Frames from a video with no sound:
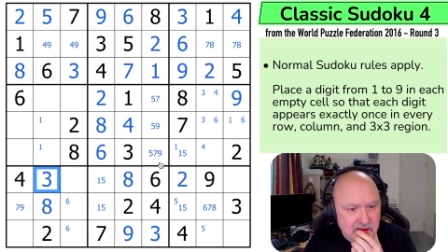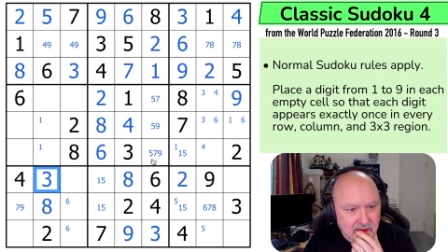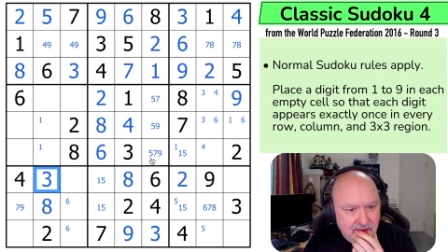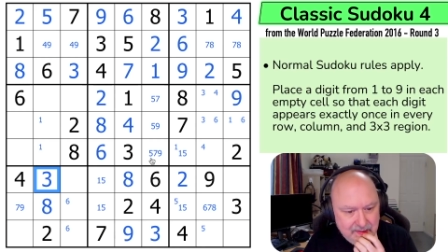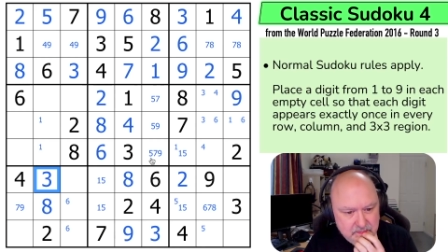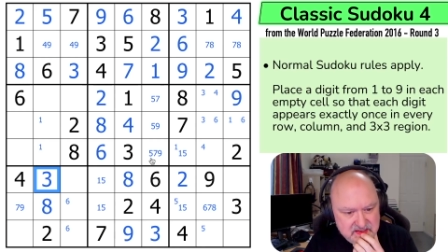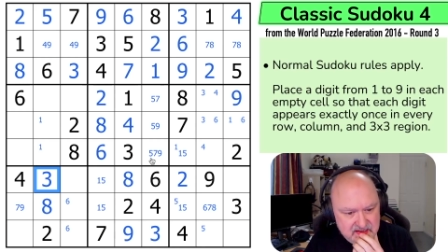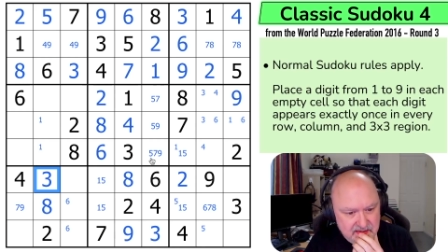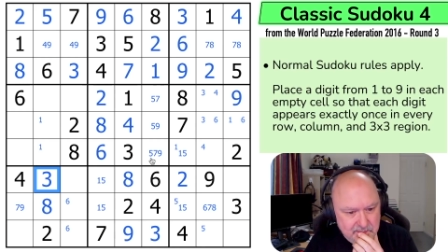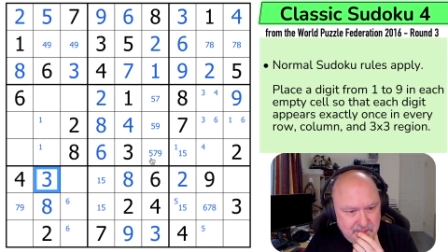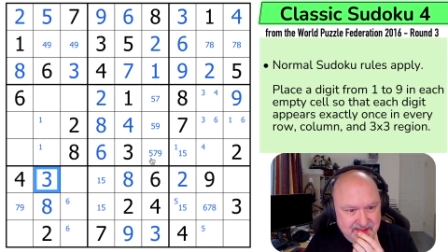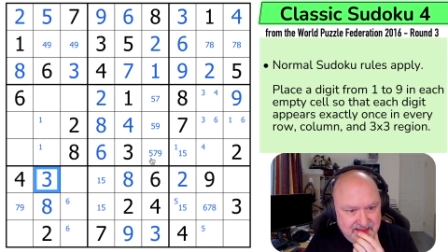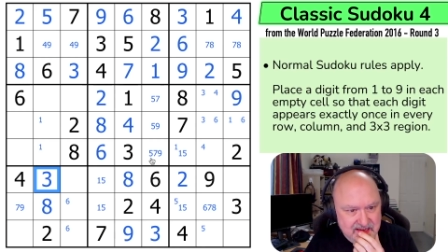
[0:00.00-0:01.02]
collapsing,
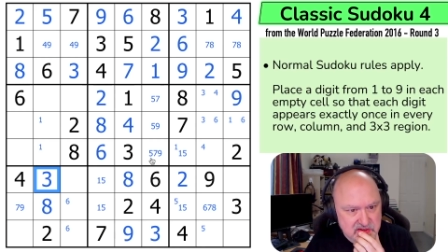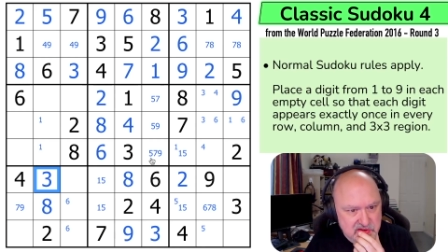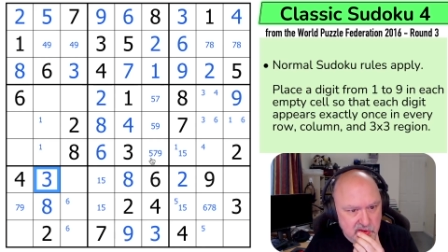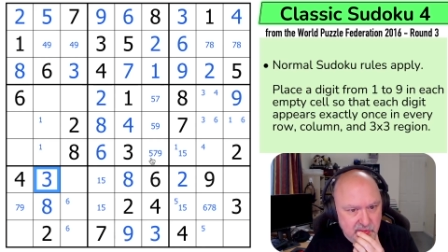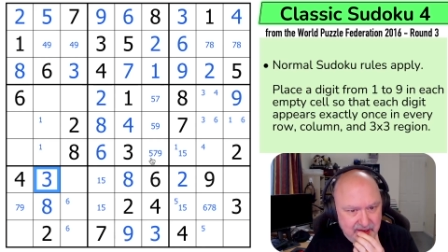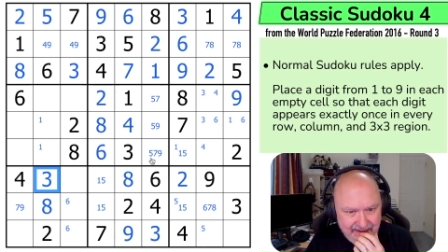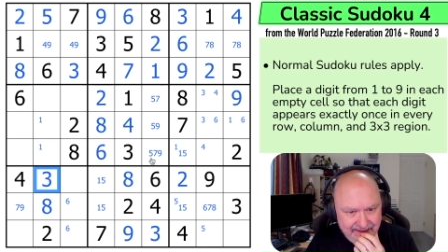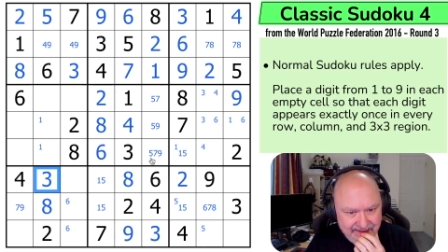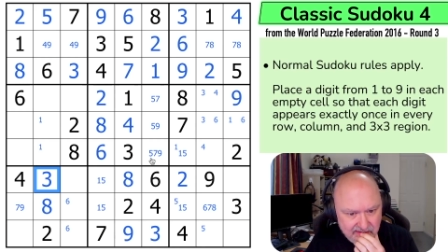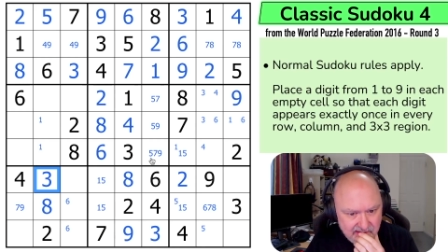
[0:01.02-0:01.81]
but that's okay.